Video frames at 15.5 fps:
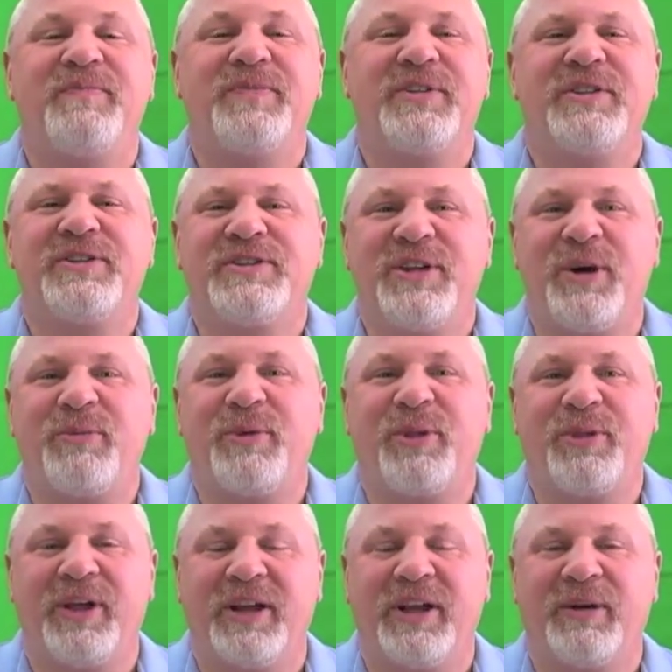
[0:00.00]
Just something to
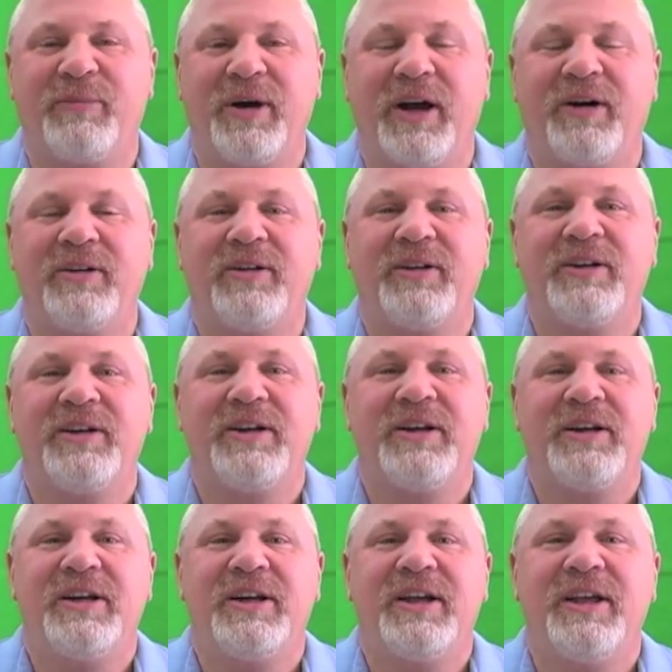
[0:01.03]
think about.
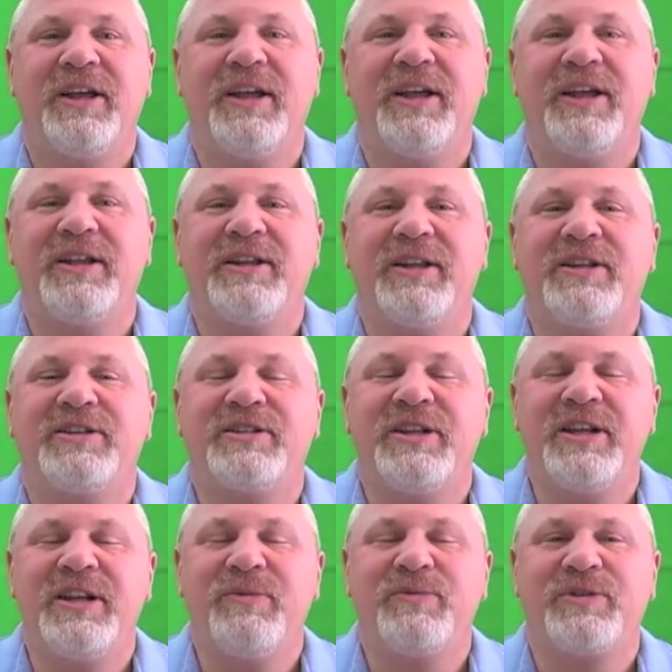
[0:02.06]
It
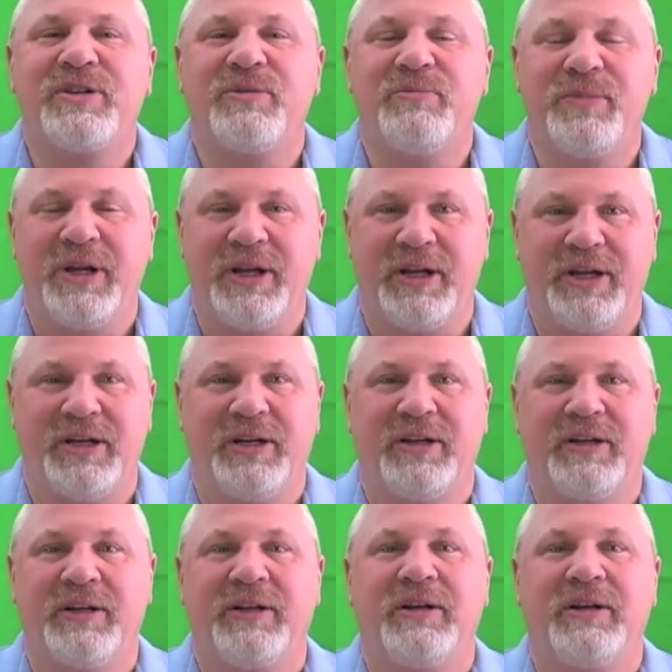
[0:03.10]
seems to me